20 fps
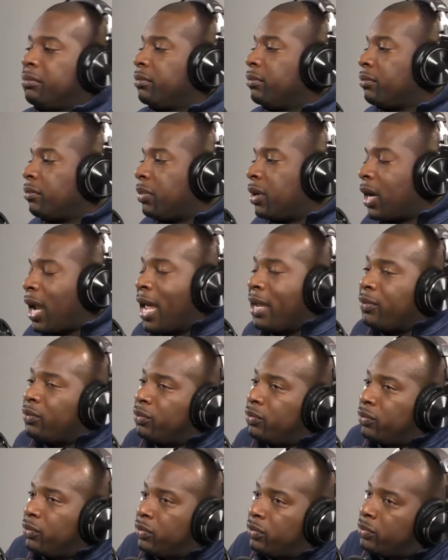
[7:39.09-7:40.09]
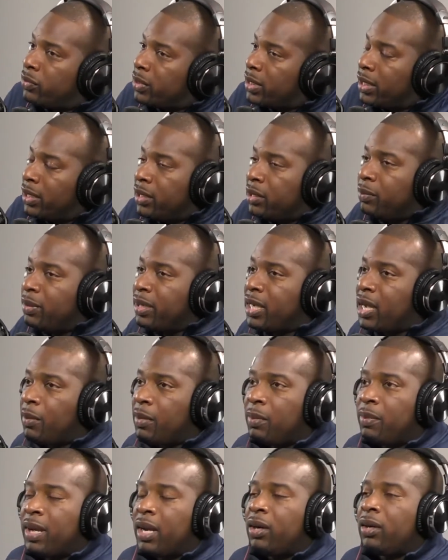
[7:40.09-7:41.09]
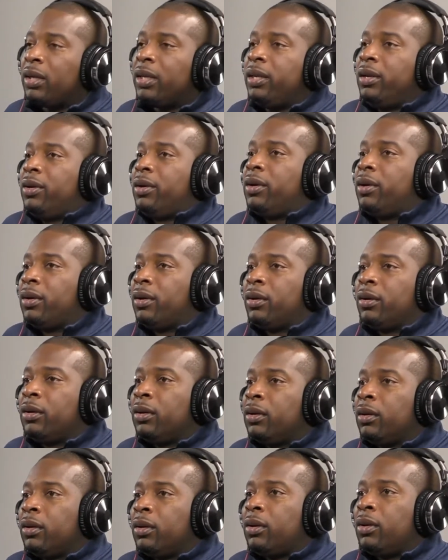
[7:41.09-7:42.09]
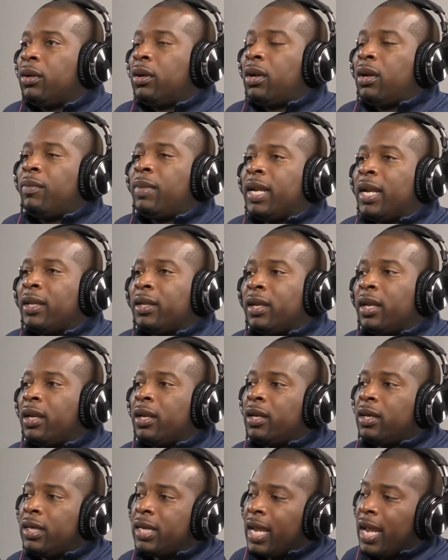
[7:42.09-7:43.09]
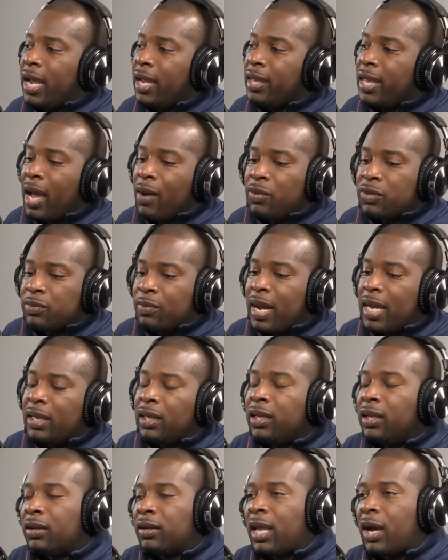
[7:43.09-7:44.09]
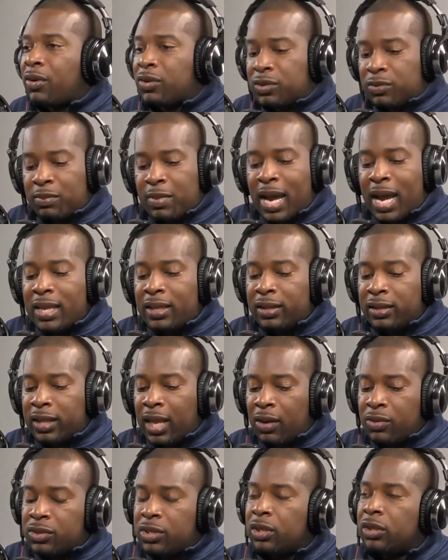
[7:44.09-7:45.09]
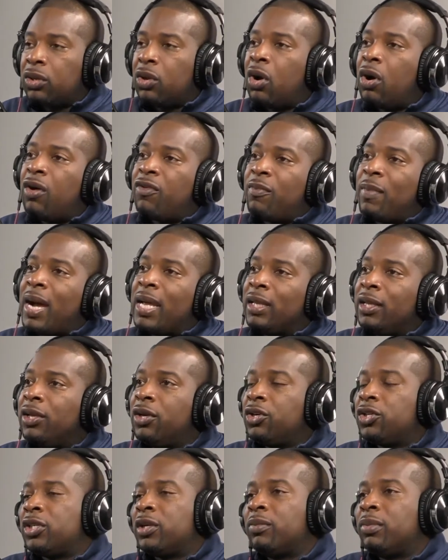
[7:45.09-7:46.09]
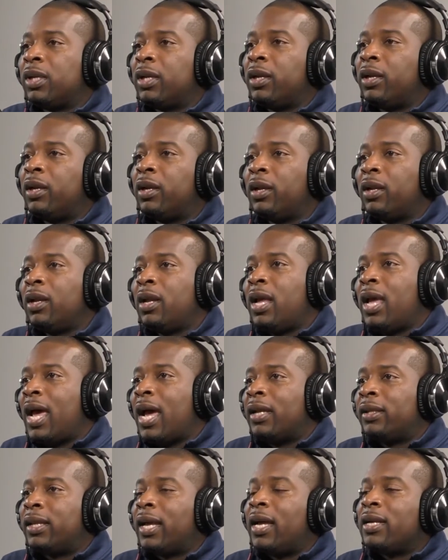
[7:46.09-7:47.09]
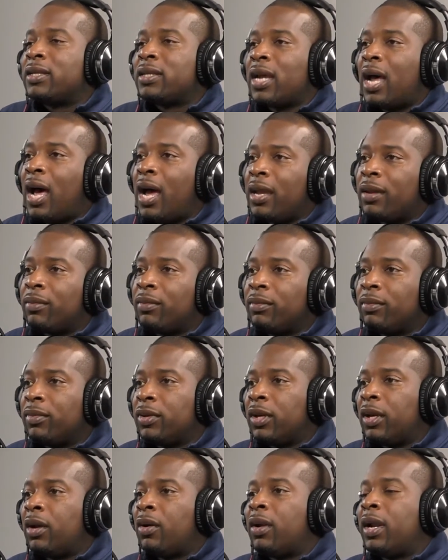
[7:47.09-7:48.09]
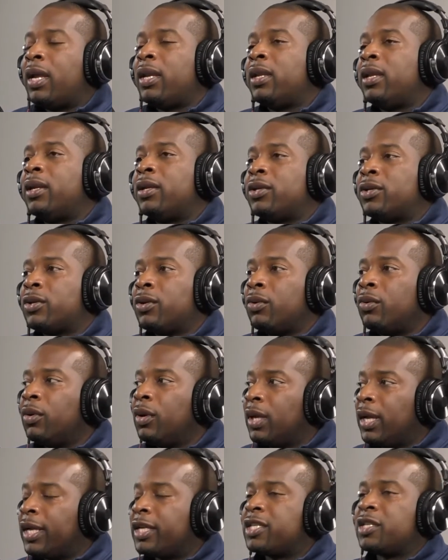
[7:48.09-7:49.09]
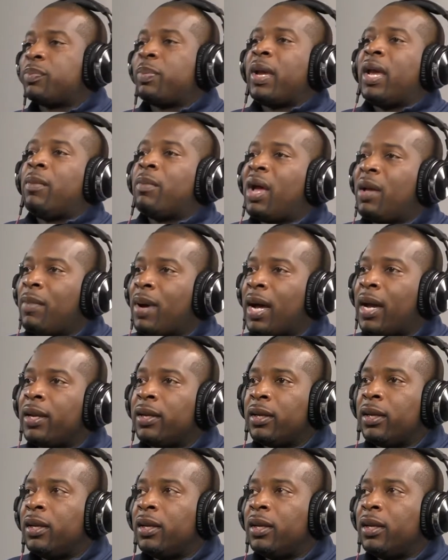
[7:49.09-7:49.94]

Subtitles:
But I needed to become a better leader. You know what I mean? At the end of the day, that was the law of my leadership lid at that time. And I needed to expand my mind,